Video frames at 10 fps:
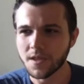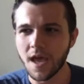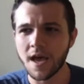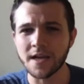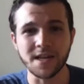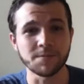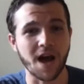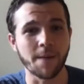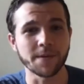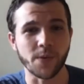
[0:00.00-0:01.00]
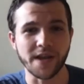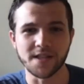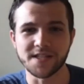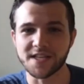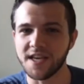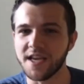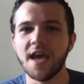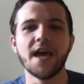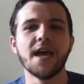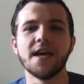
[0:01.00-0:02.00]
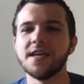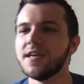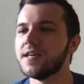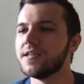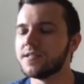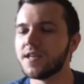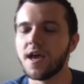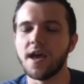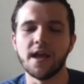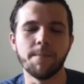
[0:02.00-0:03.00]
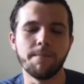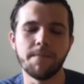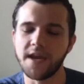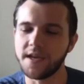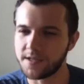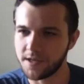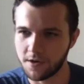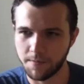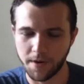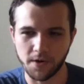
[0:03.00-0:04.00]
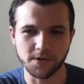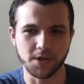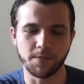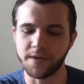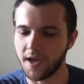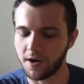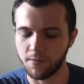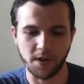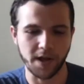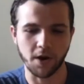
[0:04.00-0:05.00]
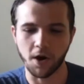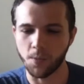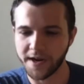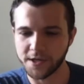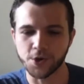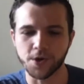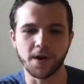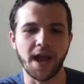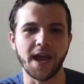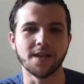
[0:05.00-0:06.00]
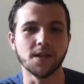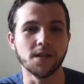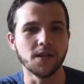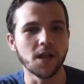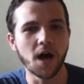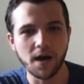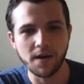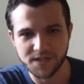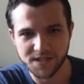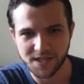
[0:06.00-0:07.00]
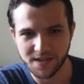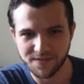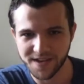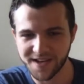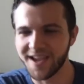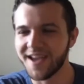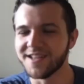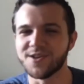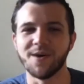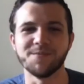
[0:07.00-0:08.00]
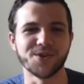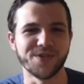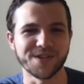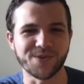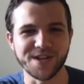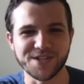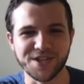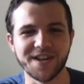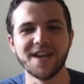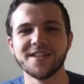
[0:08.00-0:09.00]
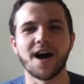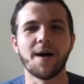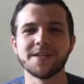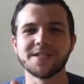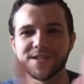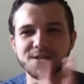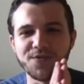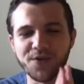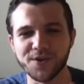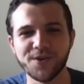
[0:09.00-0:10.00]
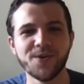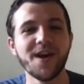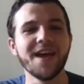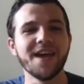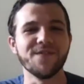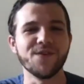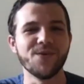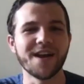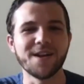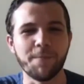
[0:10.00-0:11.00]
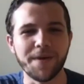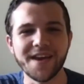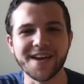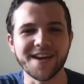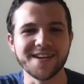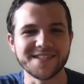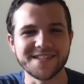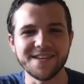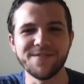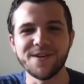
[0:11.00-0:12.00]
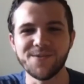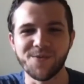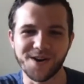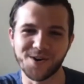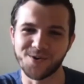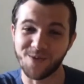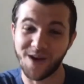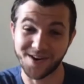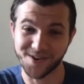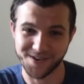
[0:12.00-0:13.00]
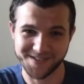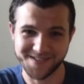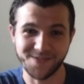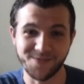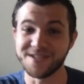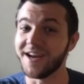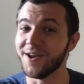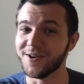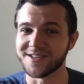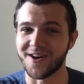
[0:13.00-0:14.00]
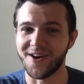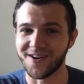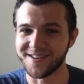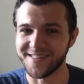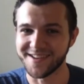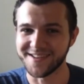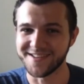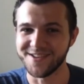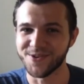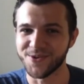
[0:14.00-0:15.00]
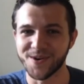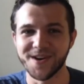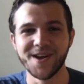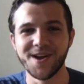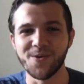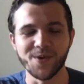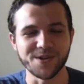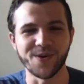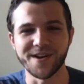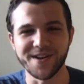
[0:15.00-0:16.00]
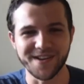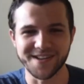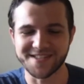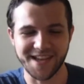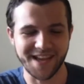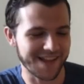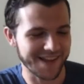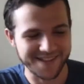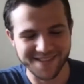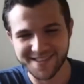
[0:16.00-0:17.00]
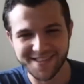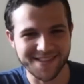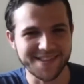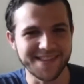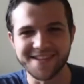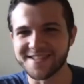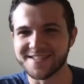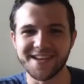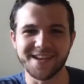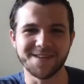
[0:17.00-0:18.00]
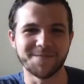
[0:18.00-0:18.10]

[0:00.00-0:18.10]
His okay. name is Thomas Wang-Linsky. He is an amazing composer, piano player, arranger, and loves Stevie. So I'm sure this question, Thomas, this is for you. If you had to pick a Stevie Wonder record, which I know is a hard thing to do, which one are you going to say, like, this is it?